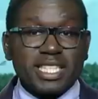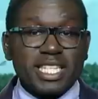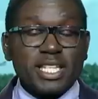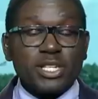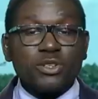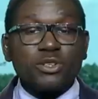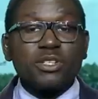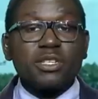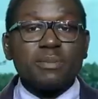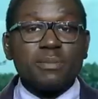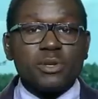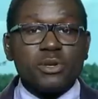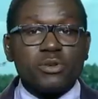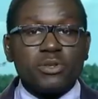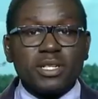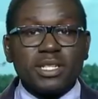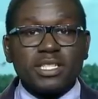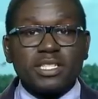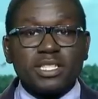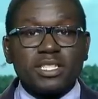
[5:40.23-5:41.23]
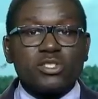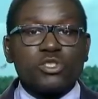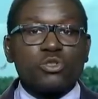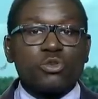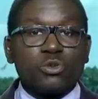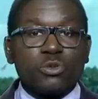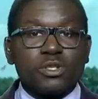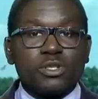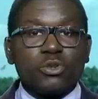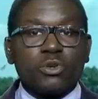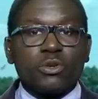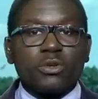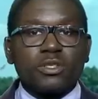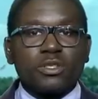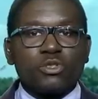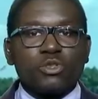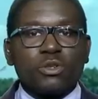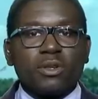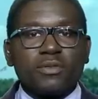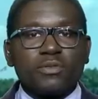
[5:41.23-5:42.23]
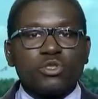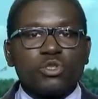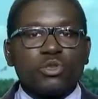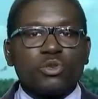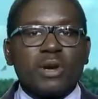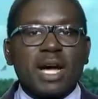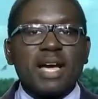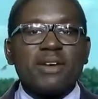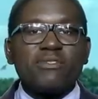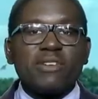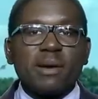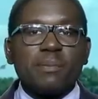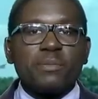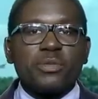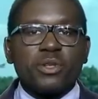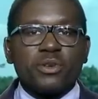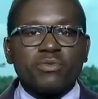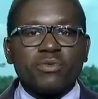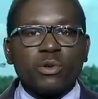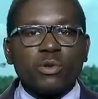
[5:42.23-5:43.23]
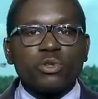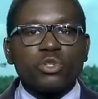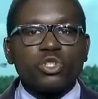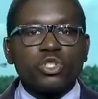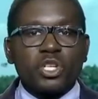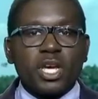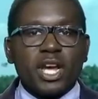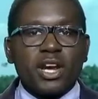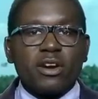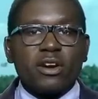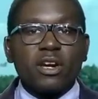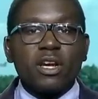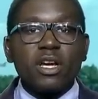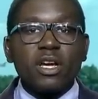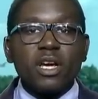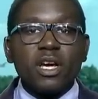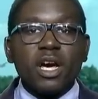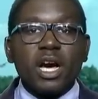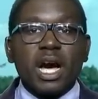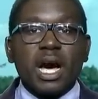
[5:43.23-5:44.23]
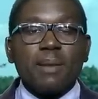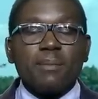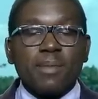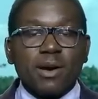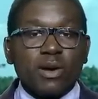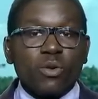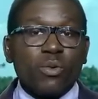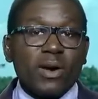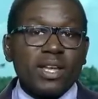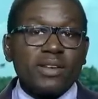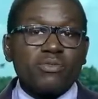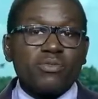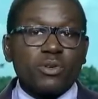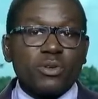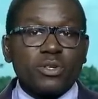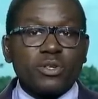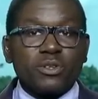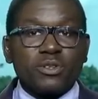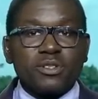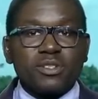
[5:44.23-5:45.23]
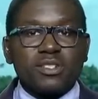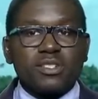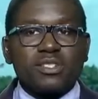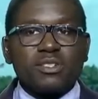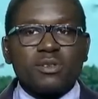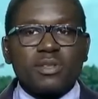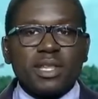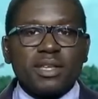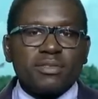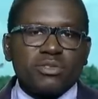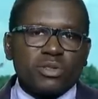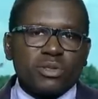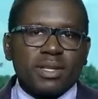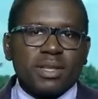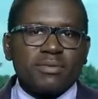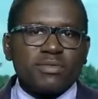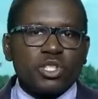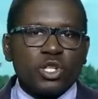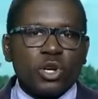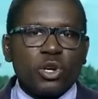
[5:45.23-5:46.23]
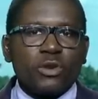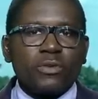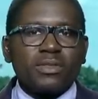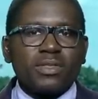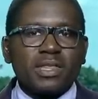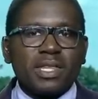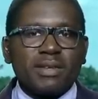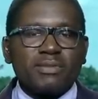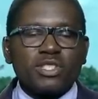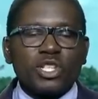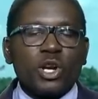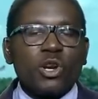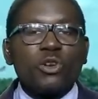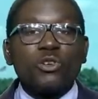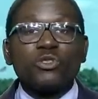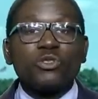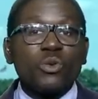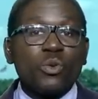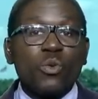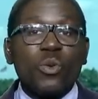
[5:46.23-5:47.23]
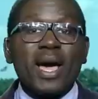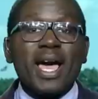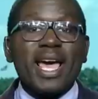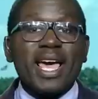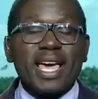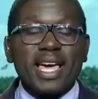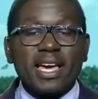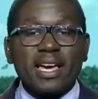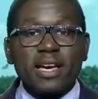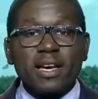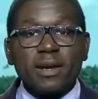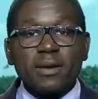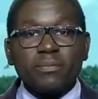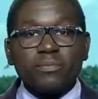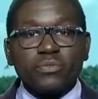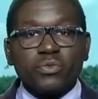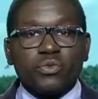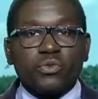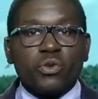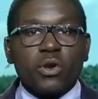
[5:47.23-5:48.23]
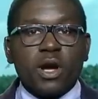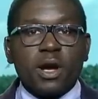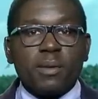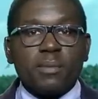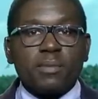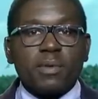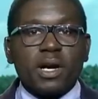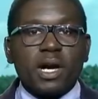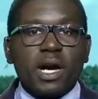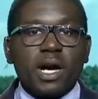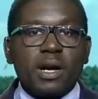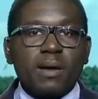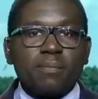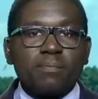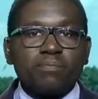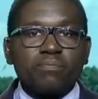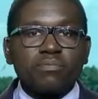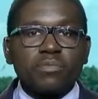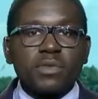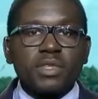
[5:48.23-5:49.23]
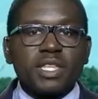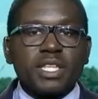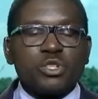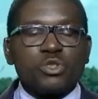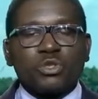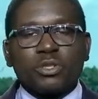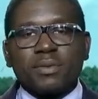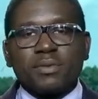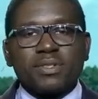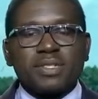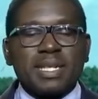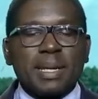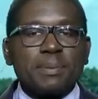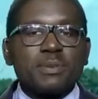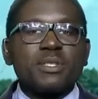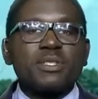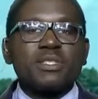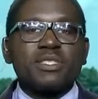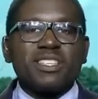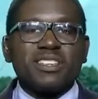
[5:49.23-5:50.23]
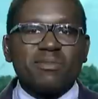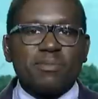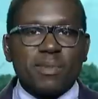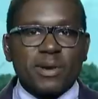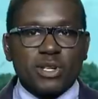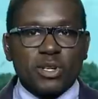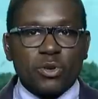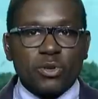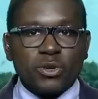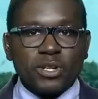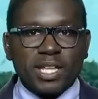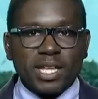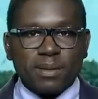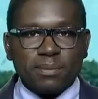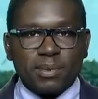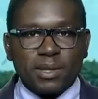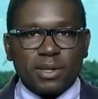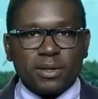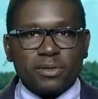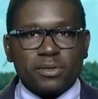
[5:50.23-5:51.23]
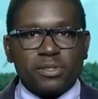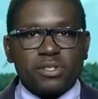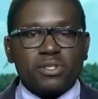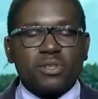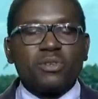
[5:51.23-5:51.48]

Latino community to, tr- sort, to sort of drive up their vote share among white voters. And so they've, they've, they've turned away from um, these sort of substantive minority appeals.